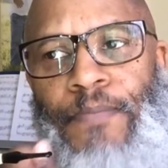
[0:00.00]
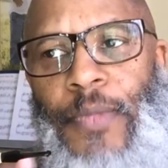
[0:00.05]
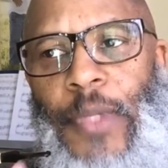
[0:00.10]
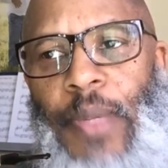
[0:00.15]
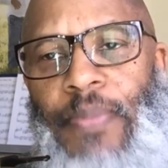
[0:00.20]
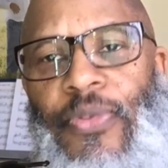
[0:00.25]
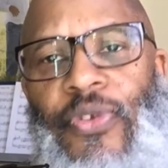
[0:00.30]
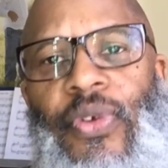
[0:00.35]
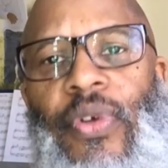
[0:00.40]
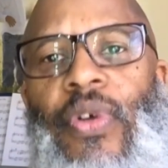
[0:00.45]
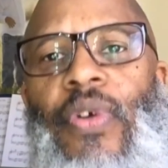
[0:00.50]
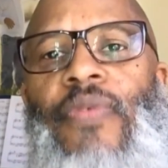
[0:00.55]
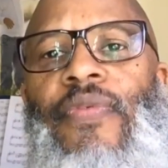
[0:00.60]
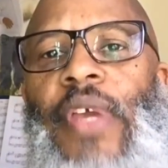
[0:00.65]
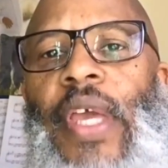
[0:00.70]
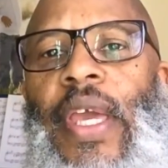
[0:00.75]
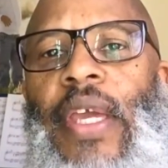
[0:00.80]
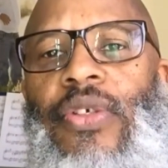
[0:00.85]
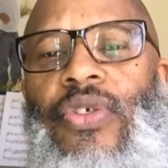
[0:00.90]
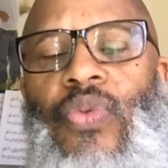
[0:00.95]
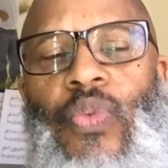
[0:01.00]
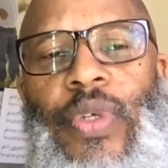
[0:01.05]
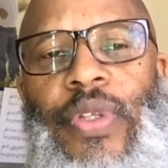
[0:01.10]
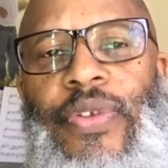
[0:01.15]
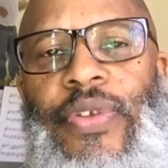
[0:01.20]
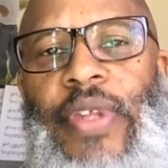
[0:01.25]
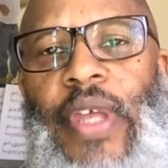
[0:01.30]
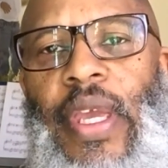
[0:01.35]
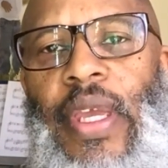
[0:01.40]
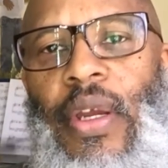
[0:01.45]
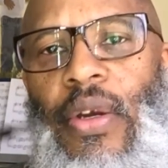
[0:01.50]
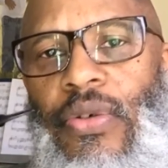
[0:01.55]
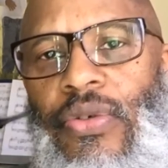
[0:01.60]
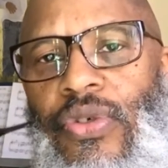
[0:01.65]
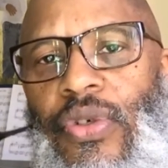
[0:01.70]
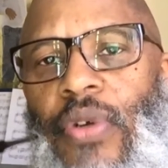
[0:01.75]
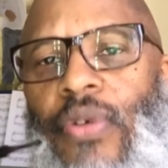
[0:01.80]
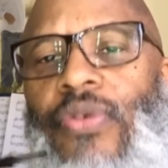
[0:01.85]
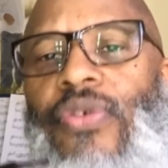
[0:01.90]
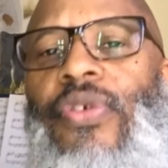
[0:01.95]
observe Ash Wednesday, our
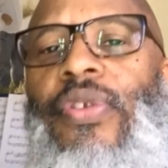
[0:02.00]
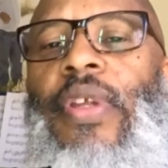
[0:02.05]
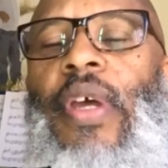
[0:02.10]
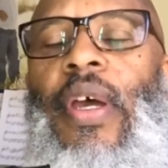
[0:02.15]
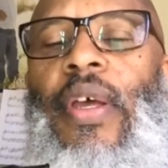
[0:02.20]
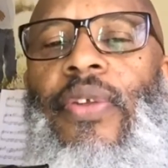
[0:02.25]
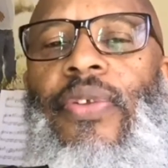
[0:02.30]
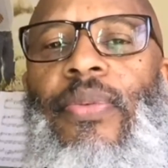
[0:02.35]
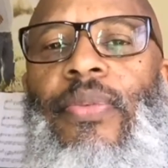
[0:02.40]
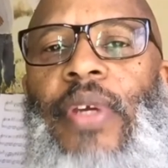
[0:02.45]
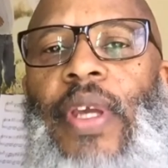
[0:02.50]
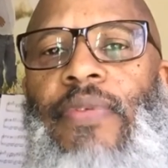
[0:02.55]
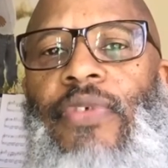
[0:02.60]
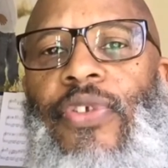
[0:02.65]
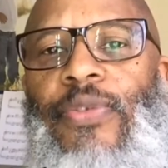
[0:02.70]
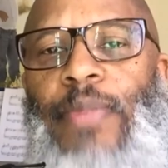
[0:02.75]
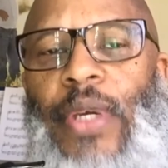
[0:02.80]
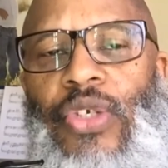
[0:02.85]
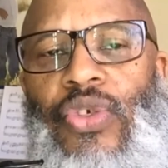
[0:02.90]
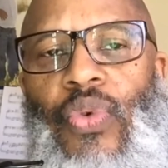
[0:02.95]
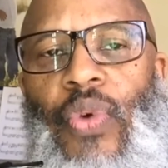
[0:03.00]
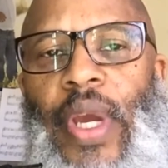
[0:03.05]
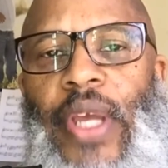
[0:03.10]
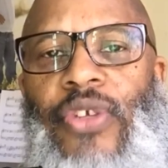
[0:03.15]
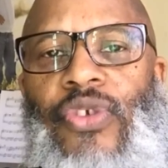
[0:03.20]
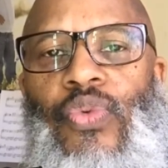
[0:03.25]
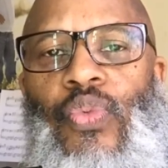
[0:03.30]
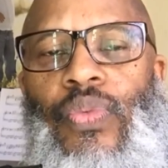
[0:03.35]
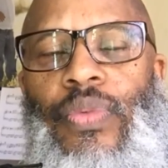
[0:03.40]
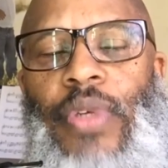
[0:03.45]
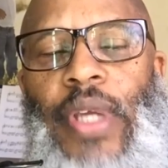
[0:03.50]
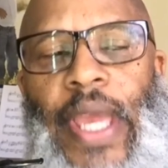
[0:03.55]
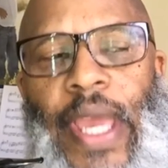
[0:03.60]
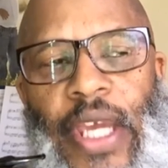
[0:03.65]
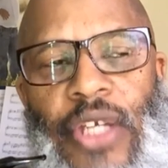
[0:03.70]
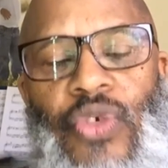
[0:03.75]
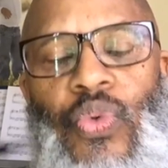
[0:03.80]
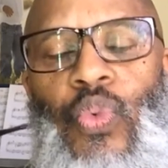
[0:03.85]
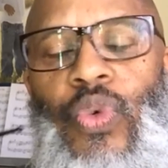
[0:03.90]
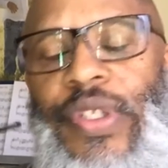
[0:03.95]
church does. We have a special
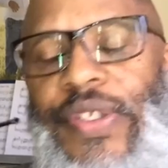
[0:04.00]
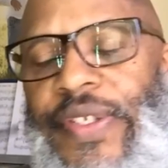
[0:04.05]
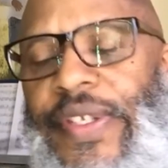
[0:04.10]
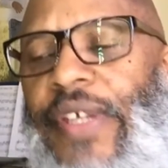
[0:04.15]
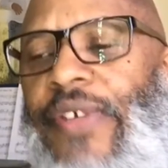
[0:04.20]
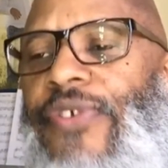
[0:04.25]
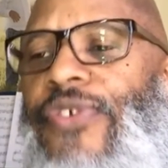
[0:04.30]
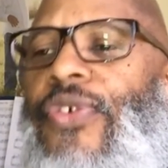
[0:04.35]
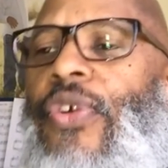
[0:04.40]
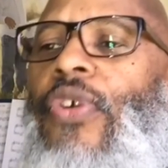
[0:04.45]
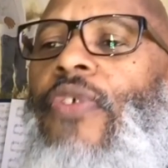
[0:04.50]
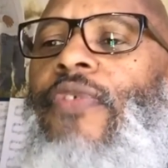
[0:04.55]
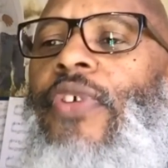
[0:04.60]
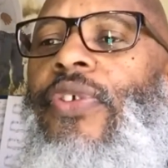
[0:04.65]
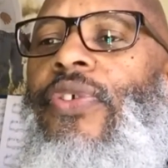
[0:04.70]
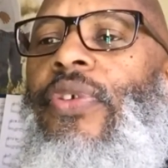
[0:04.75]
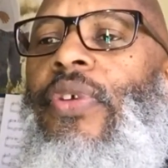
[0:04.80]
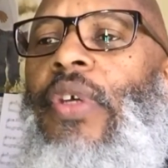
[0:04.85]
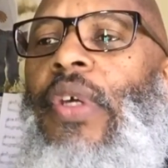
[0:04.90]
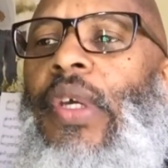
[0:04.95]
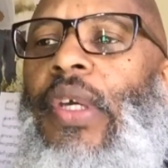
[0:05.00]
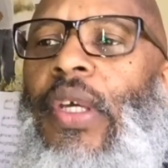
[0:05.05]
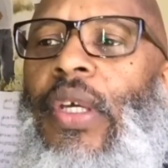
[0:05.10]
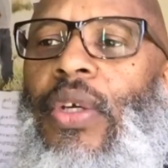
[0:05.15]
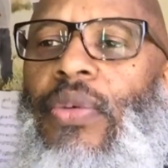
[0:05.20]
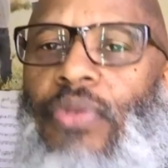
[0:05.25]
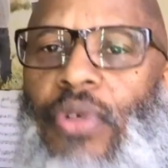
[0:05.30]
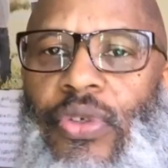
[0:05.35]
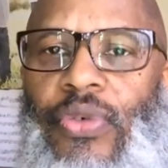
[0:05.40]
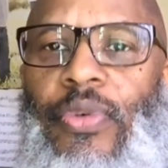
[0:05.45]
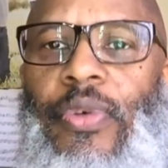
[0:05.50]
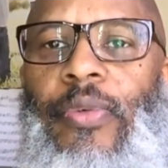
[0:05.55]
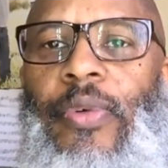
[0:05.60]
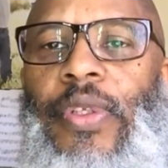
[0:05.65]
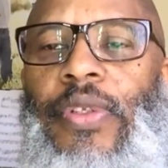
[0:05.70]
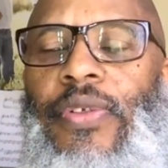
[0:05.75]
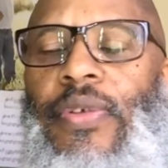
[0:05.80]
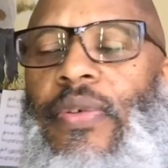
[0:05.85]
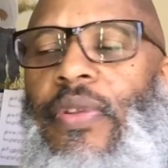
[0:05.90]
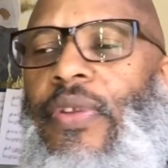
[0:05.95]
Ash Wednesday service, which we
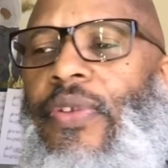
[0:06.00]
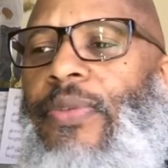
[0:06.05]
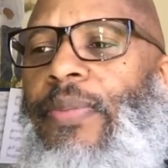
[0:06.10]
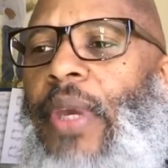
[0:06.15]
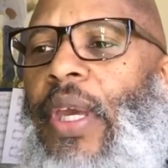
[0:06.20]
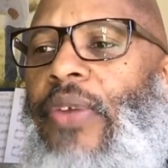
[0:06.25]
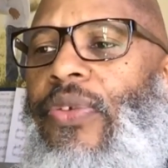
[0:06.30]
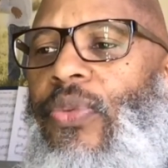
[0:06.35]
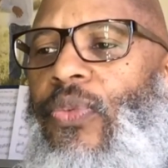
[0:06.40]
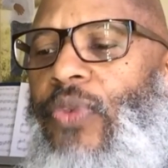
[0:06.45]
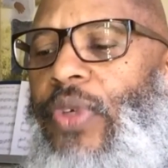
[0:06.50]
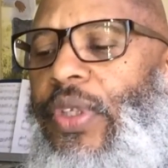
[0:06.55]
went to this past